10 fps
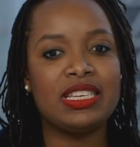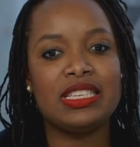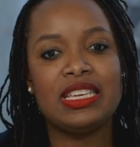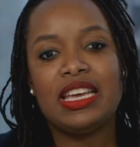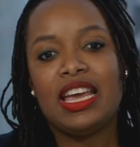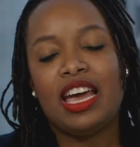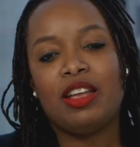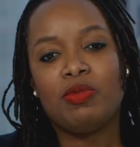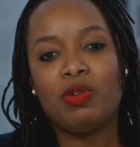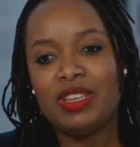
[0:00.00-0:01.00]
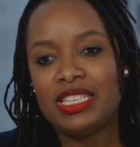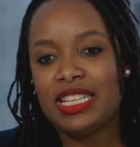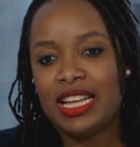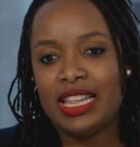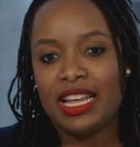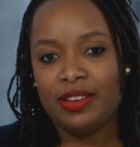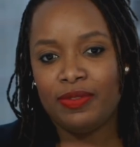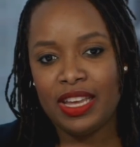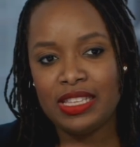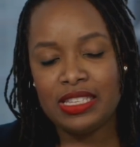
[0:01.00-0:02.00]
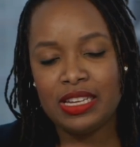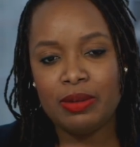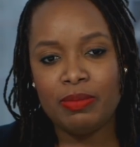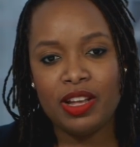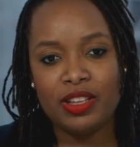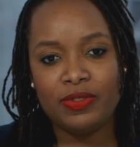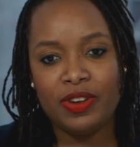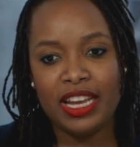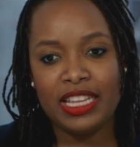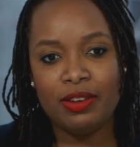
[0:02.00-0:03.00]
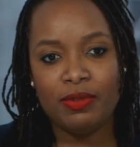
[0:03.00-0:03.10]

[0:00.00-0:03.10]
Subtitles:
it. And what we did at that event last Friday